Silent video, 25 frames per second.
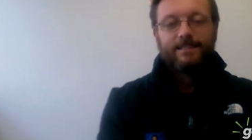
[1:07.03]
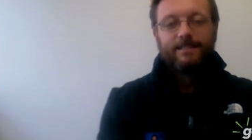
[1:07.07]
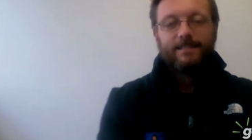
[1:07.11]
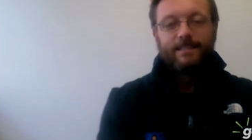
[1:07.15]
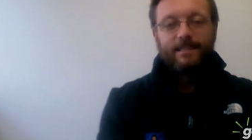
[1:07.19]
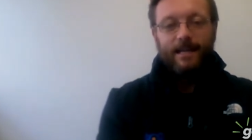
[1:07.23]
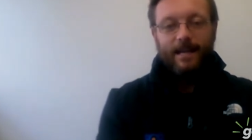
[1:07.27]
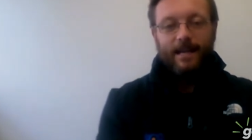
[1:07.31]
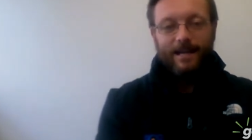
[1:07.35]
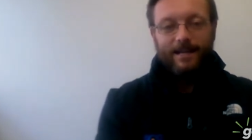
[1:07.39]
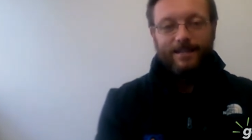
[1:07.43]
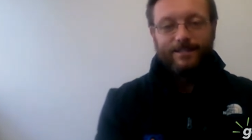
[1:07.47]

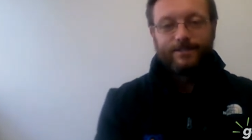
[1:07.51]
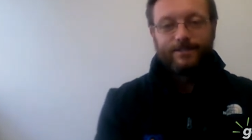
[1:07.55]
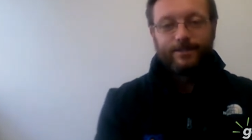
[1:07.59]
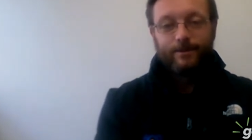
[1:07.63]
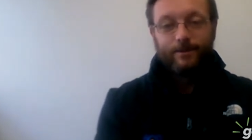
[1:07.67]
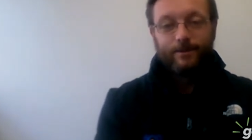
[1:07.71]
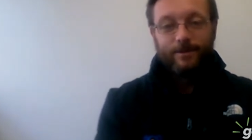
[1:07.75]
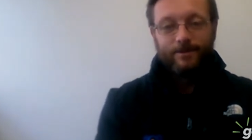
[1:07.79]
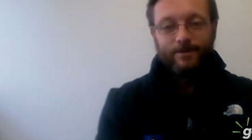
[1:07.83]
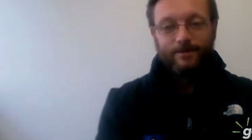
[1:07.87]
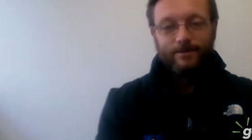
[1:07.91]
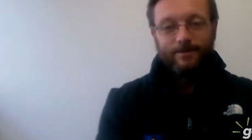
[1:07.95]
Yeah, right.
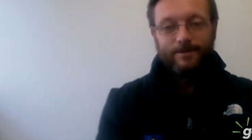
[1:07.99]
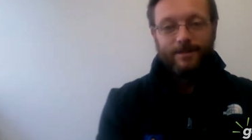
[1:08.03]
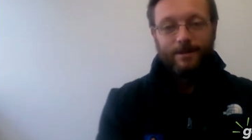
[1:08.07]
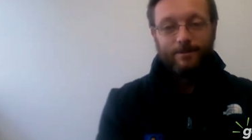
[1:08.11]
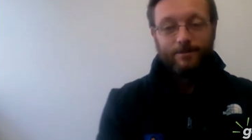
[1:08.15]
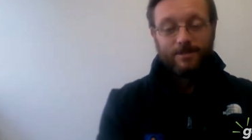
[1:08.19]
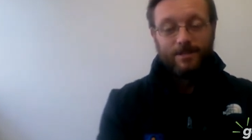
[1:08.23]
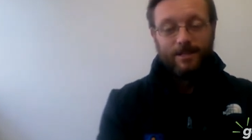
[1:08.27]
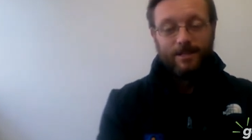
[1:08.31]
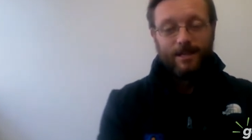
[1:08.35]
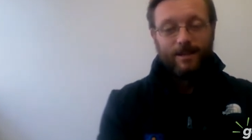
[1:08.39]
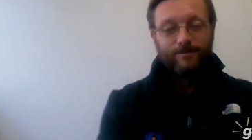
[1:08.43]
So that
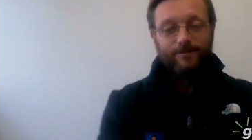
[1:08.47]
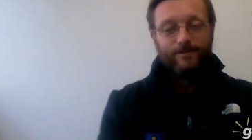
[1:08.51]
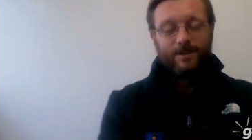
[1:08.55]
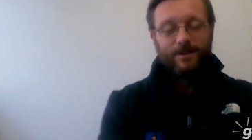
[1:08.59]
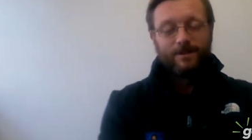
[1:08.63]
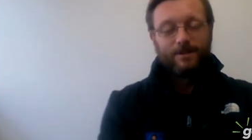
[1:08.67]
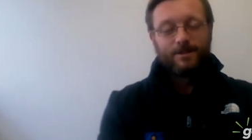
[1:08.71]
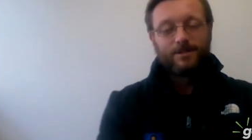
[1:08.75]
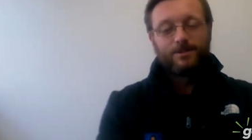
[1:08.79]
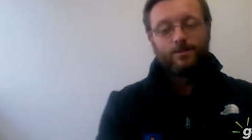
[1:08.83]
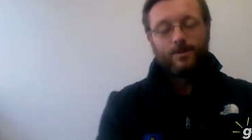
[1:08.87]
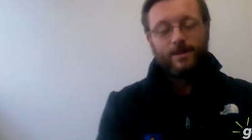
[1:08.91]
was a lot of fun
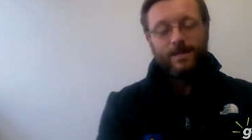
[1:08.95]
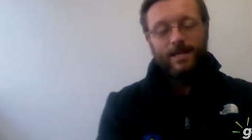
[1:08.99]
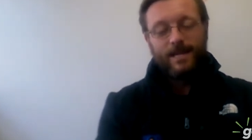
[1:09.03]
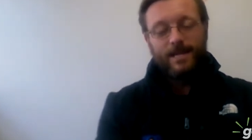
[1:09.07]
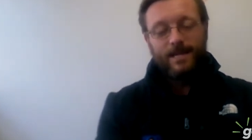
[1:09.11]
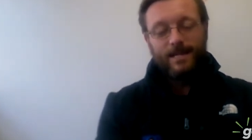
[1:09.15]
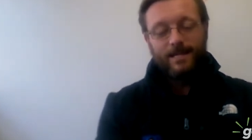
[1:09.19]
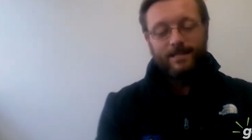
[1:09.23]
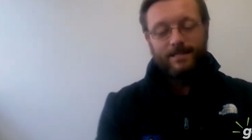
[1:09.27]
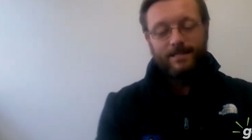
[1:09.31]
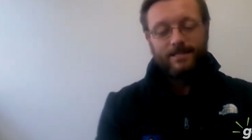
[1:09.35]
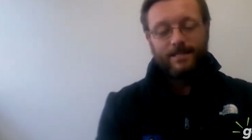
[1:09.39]
because we
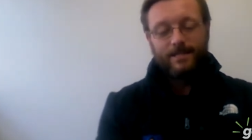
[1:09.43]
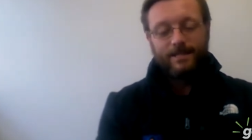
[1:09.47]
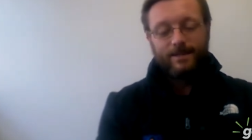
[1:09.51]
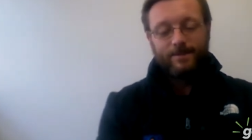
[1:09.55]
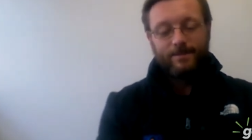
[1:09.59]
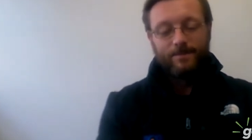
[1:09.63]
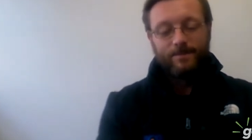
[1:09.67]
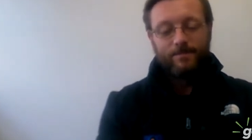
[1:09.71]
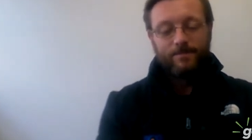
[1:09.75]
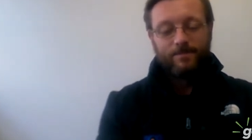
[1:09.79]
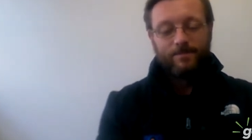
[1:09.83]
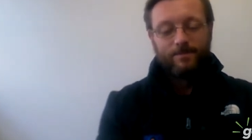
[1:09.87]
had,
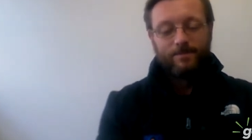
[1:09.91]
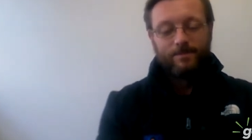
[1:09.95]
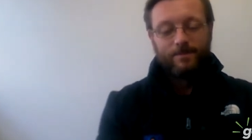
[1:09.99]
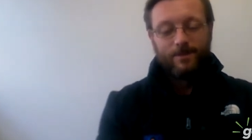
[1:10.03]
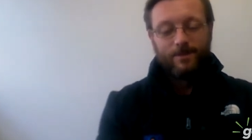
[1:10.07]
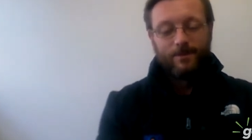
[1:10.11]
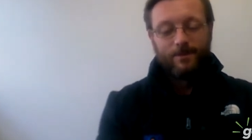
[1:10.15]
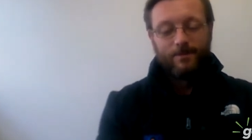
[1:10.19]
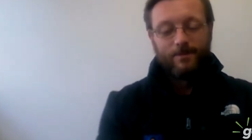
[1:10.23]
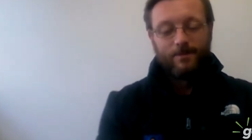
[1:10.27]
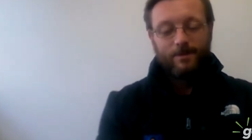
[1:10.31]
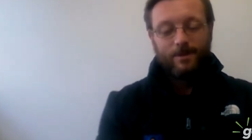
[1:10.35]

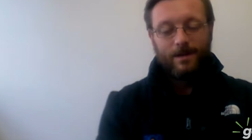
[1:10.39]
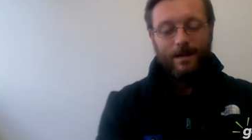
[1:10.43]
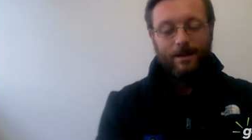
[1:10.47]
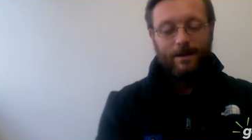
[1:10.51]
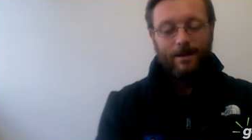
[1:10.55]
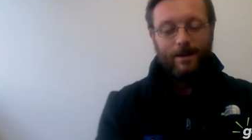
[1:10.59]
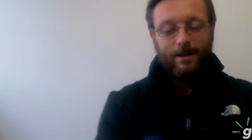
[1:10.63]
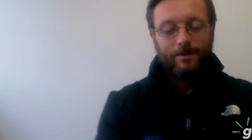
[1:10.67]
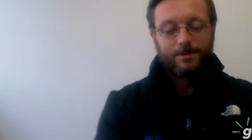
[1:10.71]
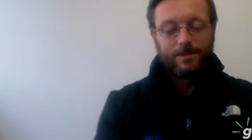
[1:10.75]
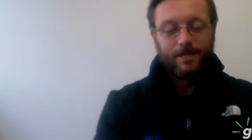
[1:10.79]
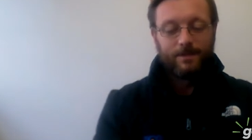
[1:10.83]

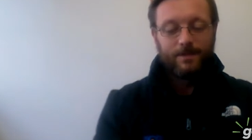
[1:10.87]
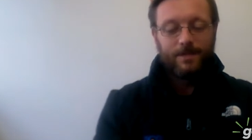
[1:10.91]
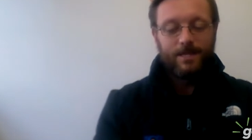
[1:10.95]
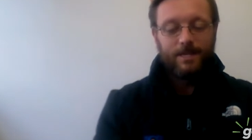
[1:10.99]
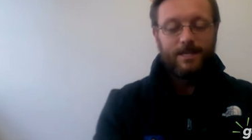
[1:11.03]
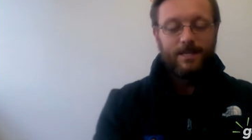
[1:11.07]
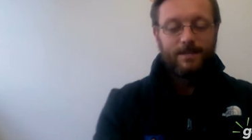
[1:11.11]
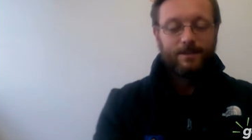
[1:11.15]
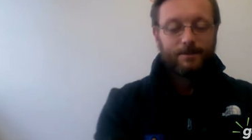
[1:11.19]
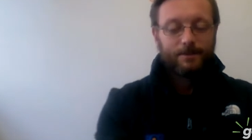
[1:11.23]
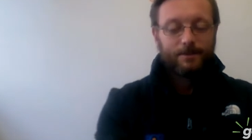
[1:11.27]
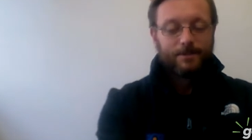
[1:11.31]
I was on
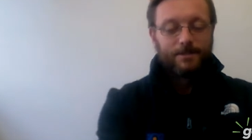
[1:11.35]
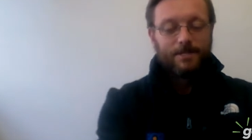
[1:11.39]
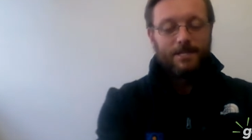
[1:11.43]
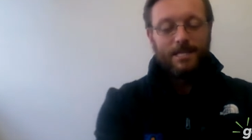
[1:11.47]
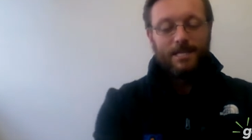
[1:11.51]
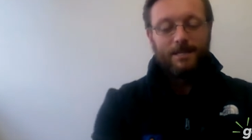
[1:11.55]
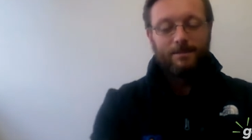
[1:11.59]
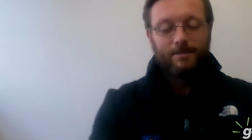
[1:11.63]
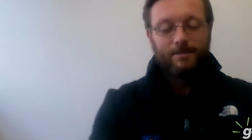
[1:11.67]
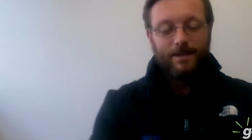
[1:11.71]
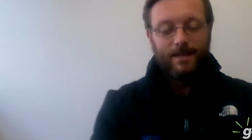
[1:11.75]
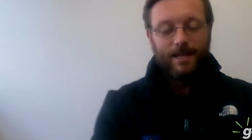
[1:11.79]
the Eagle
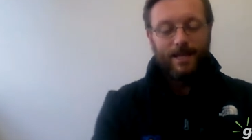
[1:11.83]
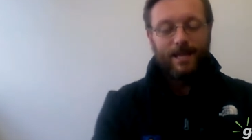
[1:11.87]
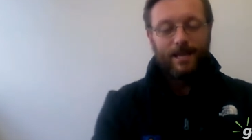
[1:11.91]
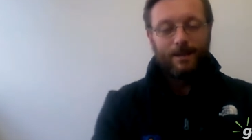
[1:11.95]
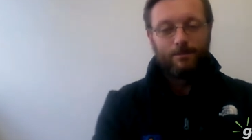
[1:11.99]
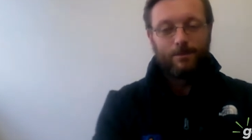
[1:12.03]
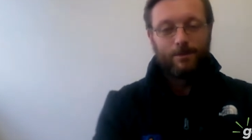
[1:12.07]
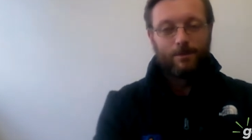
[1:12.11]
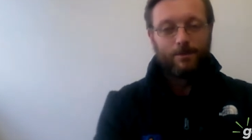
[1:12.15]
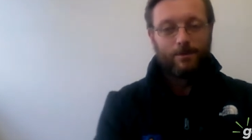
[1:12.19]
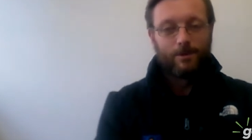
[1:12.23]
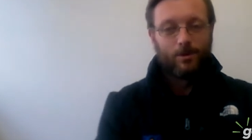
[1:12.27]
team and
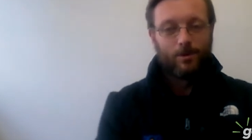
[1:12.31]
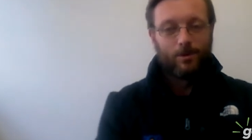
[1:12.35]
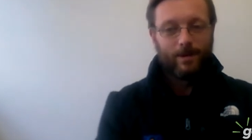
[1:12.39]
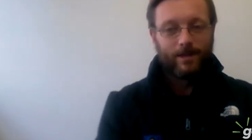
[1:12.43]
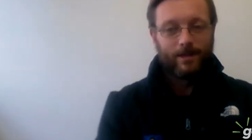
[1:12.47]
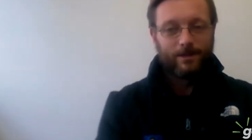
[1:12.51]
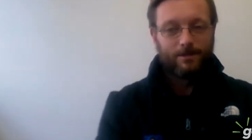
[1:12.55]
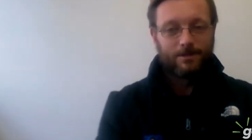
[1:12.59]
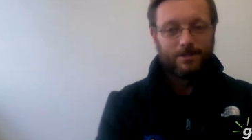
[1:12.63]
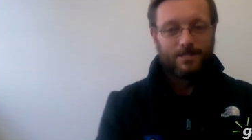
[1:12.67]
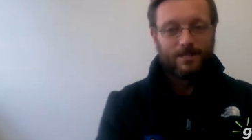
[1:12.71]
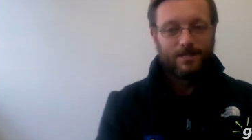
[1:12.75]
we were going
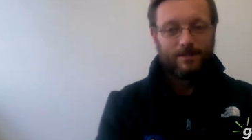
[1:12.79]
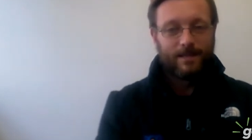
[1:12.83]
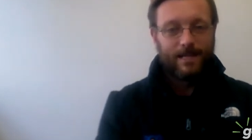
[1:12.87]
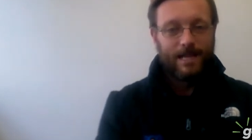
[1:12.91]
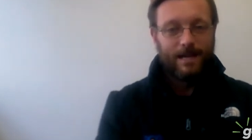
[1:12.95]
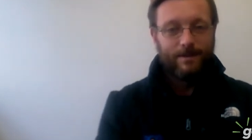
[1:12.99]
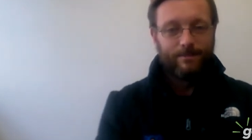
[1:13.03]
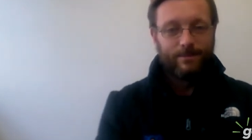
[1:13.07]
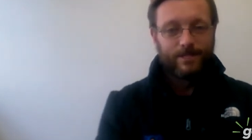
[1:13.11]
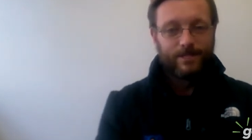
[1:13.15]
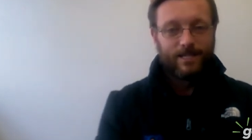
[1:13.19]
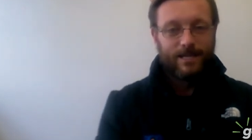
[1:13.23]
out selling
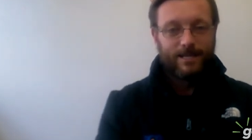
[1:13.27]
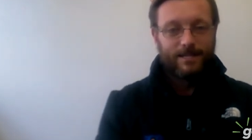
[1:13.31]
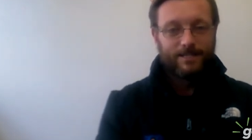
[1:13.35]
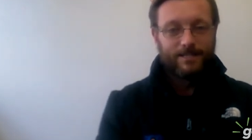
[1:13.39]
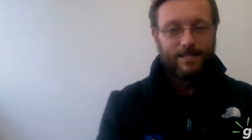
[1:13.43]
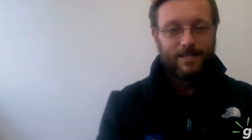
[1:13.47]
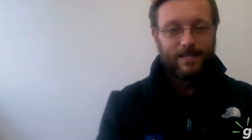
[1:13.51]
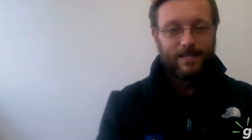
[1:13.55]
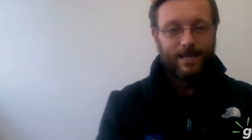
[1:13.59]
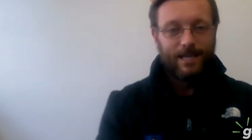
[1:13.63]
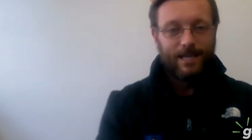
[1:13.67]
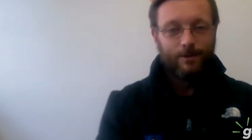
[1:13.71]

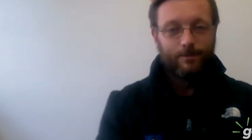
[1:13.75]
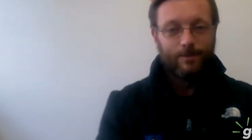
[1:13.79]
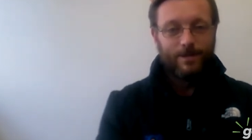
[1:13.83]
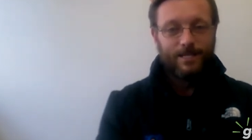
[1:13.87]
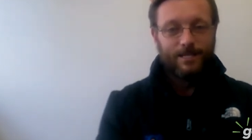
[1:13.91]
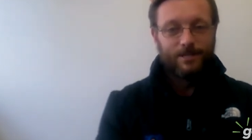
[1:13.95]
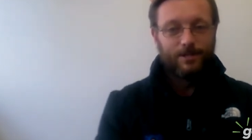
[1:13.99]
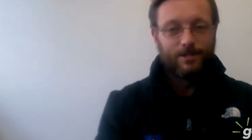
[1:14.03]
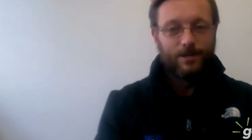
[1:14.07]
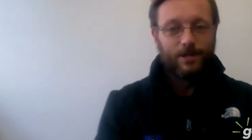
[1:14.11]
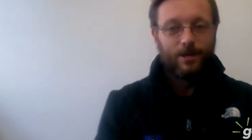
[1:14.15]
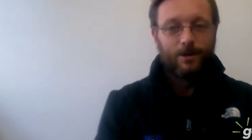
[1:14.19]
advertising and we
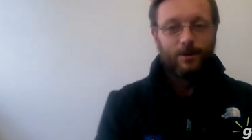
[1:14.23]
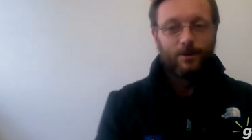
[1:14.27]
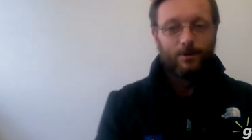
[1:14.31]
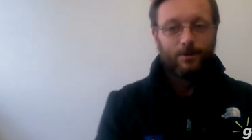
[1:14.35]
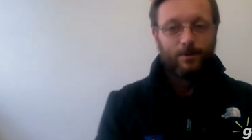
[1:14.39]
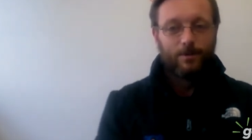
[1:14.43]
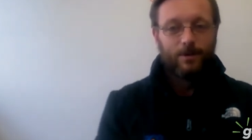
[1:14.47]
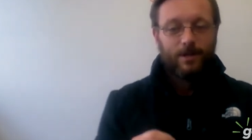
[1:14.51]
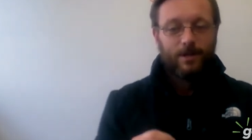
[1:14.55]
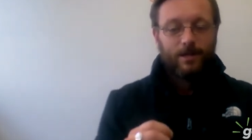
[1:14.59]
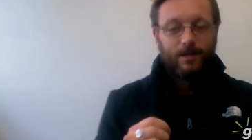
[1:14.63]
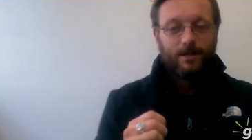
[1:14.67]
didn't know